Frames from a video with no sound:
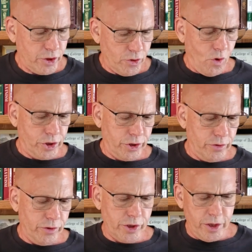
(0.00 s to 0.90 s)

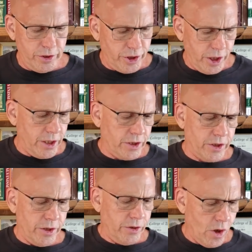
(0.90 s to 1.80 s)
extortioners,
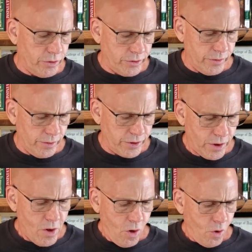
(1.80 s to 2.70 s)
unjust,
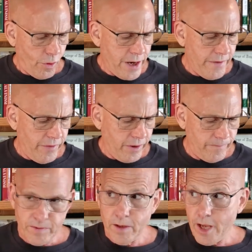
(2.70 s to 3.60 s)
adulterers, or
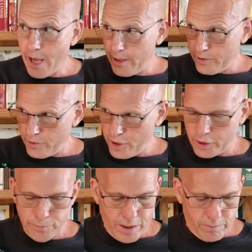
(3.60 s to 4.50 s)
even as this